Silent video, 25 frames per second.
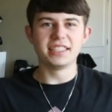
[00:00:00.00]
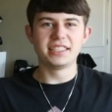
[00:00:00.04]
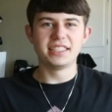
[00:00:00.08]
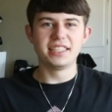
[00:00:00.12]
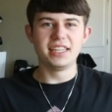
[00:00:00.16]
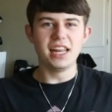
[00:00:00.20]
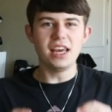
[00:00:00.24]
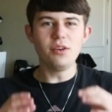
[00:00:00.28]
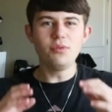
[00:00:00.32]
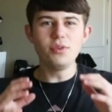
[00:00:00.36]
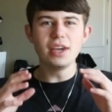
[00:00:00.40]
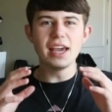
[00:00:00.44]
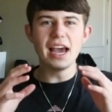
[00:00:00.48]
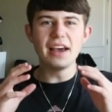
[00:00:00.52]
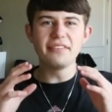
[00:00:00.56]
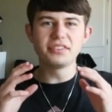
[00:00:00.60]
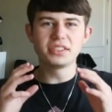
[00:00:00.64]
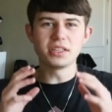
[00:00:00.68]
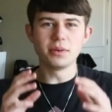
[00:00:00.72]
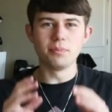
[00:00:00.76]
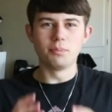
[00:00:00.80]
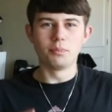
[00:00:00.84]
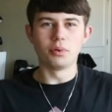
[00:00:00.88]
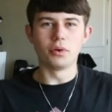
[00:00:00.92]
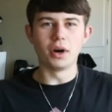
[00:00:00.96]
Today we have
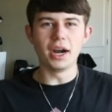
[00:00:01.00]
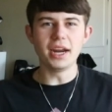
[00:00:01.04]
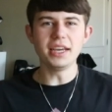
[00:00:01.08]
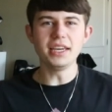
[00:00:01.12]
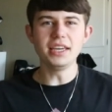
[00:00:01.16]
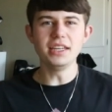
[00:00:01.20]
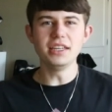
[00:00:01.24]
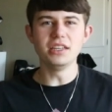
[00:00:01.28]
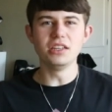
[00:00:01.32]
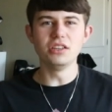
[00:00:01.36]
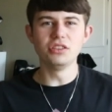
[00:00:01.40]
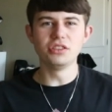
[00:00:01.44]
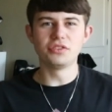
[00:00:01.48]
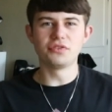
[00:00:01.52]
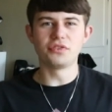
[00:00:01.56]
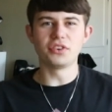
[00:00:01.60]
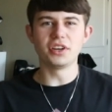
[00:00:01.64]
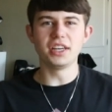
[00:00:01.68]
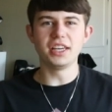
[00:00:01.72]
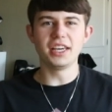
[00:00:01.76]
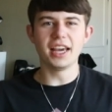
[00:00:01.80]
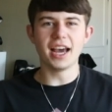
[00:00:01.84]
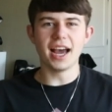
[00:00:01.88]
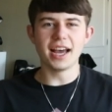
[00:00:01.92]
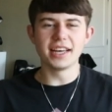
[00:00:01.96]
some breaking news for
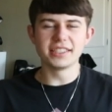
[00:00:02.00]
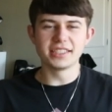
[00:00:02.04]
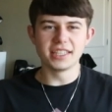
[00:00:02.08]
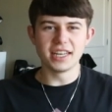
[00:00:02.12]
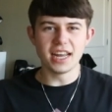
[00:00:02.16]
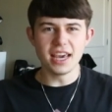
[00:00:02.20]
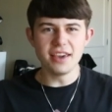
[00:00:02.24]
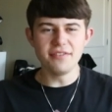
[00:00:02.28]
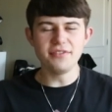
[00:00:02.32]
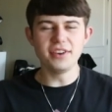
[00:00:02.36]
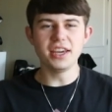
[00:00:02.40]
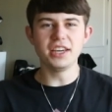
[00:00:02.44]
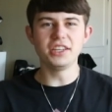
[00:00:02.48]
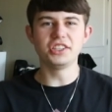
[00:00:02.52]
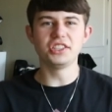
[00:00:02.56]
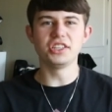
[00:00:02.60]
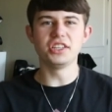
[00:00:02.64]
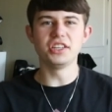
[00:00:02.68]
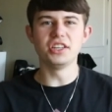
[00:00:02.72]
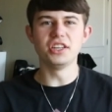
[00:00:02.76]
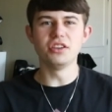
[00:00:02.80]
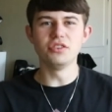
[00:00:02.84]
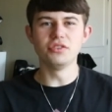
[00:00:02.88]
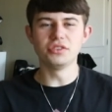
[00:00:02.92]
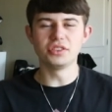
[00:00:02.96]
you guys in
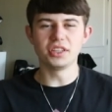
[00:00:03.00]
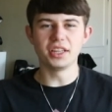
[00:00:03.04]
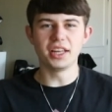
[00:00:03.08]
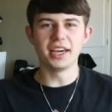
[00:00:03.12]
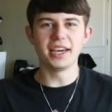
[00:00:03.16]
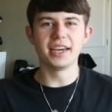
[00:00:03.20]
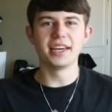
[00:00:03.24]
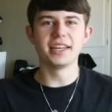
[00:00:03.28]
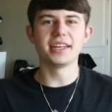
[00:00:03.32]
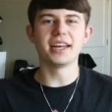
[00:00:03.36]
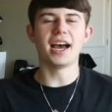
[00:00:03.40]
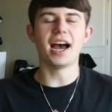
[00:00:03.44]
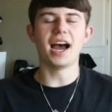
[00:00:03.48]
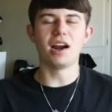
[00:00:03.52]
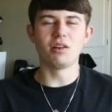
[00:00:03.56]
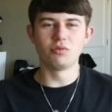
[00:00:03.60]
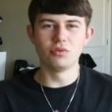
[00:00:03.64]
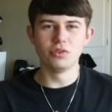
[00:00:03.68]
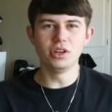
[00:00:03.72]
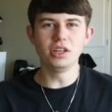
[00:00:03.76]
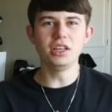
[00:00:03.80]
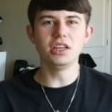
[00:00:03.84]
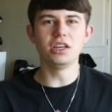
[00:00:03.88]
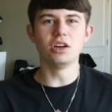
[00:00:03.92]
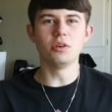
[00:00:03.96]
aviation newsland. I
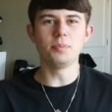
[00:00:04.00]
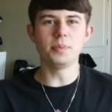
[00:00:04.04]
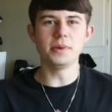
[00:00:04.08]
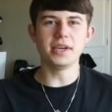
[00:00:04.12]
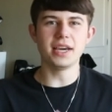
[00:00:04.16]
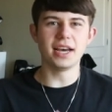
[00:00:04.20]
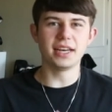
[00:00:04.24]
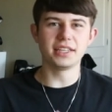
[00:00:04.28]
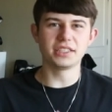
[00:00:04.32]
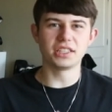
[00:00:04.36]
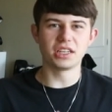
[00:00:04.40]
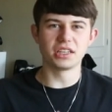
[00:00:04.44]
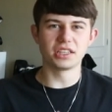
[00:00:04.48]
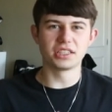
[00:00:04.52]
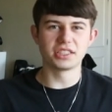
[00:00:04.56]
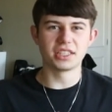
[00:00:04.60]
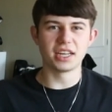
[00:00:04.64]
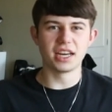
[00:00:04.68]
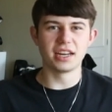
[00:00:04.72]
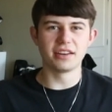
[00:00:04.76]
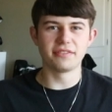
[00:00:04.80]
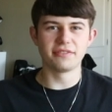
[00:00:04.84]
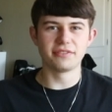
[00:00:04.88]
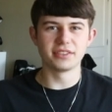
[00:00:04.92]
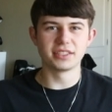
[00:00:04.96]
really hope you guys are
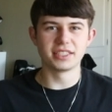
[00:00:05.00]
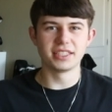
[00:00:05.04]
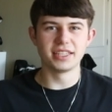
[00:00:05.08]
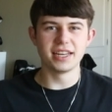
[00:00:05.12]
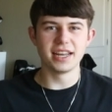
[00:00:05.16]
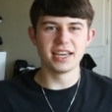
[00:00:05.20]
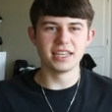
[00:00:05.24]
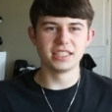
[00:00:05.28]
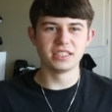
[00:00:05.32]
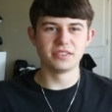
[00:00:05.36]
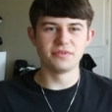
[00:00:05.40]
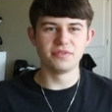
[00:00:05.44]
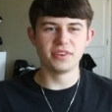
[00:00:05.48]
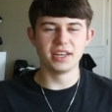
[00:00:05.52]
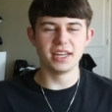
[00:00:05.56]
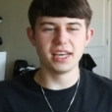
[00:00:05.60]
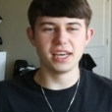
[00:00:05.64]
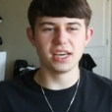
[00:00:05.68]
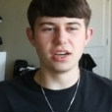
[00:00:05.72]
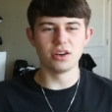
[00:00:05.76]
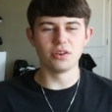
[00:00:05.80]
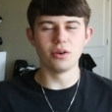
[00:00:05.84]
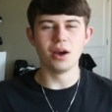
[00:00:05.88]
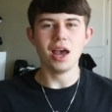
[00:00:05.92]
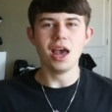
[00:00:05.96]
excited for today's
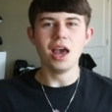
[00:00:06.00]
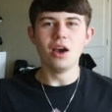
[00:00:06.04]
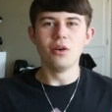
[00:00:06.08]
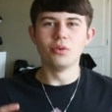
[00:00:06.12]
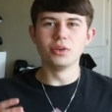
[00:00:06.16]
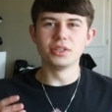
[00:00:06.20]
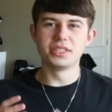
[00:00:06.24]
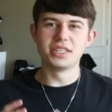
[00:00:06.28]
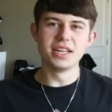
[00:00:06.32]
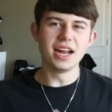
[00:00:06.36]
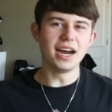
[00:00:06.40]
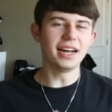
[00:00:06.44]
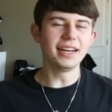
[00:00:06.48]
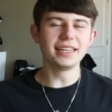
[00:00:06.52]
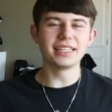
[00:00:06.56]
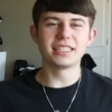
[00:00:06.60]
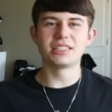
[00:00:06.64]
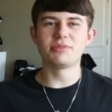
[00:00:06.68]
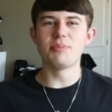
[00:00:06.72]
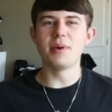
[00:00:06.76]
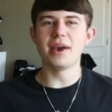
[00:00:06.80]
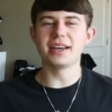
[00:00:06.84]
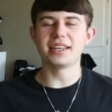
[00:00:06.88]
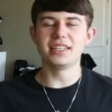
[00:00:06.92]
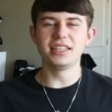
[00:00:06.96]
video. Was not
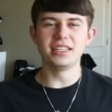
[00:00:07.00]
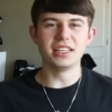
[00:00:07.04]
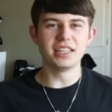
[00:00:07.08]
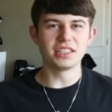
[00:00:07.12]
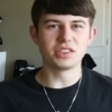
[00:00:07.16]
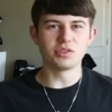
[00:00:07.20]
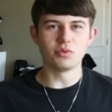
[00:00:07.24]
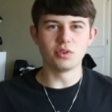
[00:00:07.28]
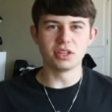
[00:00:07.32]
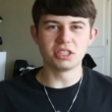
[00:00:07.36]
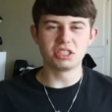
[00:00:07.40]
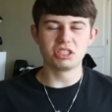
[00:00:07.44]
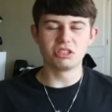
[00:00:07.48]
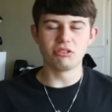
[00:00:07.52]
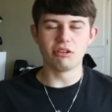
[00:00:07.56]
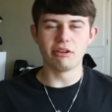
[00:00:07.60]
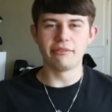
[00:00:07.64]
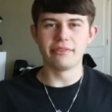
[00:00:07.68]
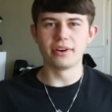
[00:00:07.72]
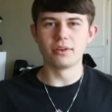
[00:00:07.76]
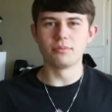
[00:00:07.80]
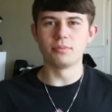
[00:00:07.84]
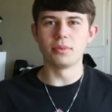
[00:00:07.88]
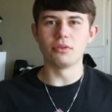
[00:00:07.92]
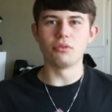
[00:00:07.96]
expecting this
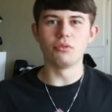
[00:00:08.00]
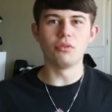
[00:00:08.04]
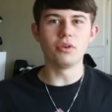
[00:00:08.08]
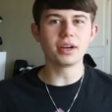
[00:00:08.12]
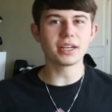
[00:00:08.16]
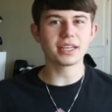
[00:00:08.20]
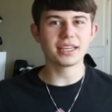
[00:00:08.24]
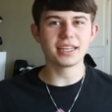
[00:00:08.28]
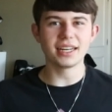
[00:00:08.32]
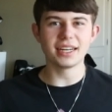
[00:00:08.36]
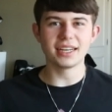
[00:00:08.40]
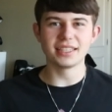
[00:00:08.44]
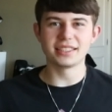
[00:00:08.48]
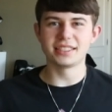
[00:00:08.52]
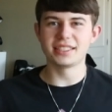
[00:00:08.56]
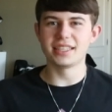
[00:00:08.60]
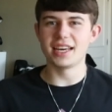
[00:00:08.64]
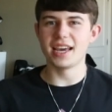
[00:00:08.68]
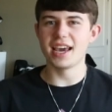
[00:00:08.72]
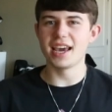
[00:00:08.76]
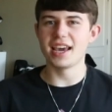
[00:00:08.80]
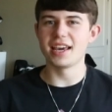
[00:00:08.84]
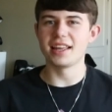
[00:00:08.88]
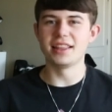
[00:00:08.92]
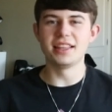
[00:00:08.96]
whatsoever, but what can I
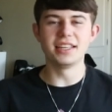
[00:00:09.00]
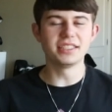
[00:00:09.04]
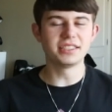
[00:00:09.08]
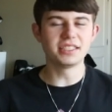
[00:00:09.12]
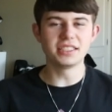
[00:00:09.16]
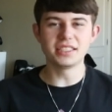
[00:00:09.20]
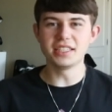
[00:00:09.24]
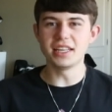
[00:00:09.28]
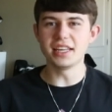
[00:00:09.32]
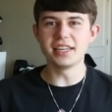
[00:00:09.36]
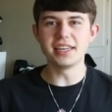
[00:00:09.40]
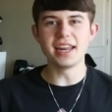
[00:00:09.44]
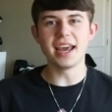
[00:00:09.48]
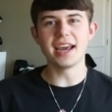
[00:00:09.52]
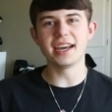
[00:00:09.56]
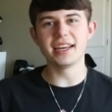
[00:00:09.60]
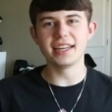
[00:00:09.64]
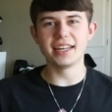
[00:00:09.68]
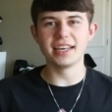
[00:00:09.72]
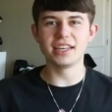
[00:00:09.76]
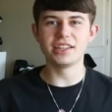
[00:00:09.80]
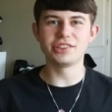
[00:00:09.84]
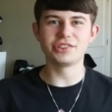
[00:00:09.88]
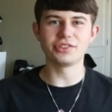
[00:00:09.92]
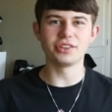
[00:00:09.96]
say? This is the day and
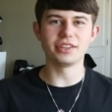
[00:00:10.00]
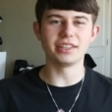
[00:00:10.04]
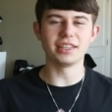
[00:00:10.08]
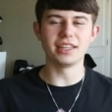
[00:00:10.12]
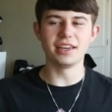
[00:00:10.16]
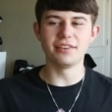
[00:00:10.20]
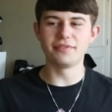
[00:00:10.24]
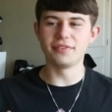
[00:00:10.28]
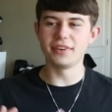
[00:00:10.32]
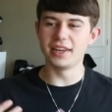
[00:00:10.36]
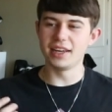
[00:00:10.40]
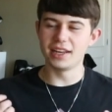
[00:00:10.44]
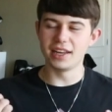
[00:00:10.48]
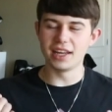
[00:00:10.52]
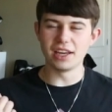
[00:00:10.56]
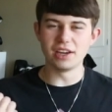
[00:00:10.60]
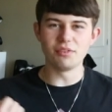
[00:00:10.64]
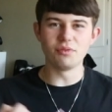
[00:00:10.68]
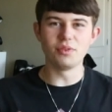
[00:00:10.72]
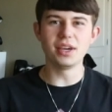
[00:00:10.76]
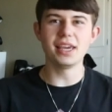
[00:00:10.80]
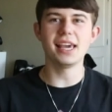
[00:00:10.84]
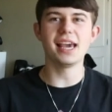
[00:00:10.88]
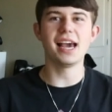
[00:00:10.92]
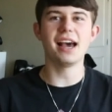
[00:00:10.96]
age we live in, and
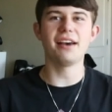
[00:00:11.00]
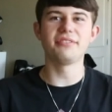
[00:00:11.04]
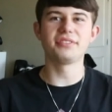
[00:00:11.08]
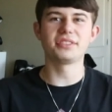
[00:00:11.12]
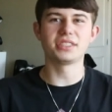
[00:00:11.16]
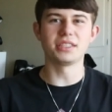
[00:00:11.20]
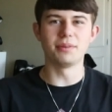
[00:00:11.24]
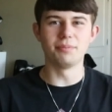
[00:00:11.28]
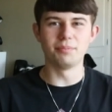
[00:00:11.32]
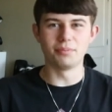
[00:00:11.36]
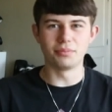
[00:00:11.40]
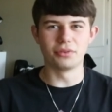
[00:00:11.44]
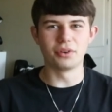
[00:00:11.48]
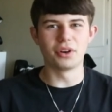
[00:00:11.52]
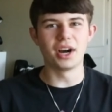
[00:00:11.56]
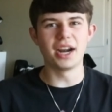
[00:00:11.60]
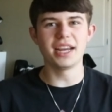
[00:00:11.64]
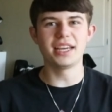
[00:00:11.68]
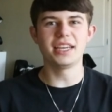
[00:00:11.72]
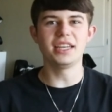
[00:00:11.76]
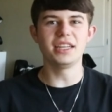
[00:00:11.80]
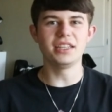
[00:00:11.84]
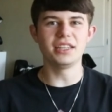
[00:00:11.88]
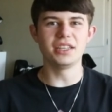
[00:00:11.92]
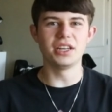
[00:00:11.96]
we have some
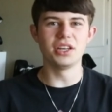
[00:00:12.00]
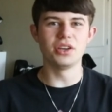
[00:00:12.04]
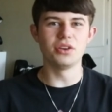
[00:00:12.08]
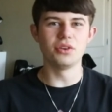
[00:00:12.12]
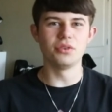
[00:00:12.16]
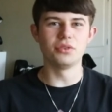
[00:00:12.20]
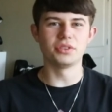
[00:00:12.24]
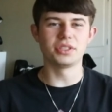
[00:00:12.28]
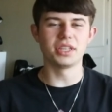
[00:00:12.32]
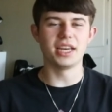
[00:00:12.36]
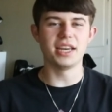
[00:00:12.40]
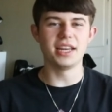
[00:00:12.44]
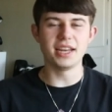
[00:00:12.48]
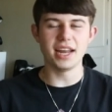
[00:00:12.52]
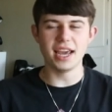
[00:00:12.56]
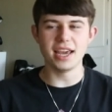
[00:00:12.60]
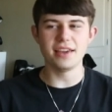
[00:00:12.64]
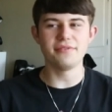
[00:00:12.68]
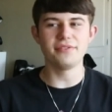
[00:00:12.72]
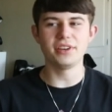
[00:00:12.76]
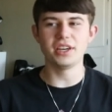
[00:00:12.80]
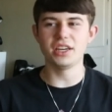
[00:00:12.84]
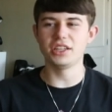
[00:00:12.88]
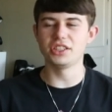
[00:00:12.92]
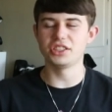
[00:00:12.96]
breaking news in
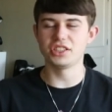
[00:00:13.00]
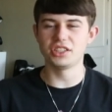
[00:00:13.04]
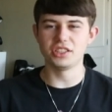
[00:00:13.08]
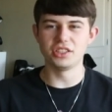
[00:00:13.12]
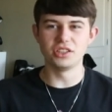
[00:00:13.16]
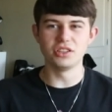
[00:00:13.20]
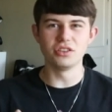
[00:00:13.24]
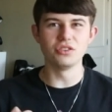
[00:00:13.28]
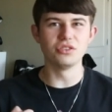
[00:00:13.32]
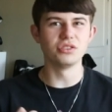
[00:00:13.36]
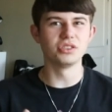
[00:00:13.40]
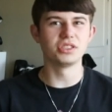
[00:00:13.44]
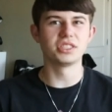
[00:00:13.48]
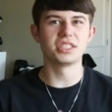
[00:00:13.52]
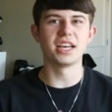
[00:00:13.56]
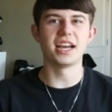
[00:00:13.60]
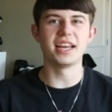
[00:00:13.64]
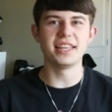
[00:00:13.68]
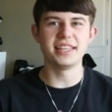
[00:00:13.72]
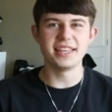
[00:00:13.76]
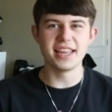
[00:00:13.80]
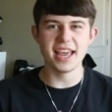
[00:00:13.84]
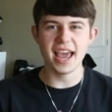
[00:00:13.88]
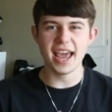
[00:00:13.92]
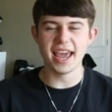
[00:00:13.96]
aviation news
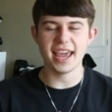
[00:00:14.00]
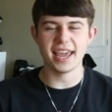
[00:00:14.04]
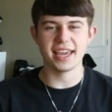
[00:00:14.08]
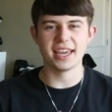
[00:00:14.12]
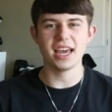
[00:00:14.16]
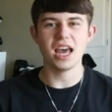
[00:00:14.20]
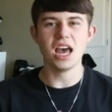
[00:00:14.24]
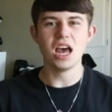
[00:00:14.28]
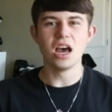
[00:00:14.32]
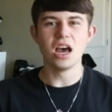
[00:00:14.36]
today.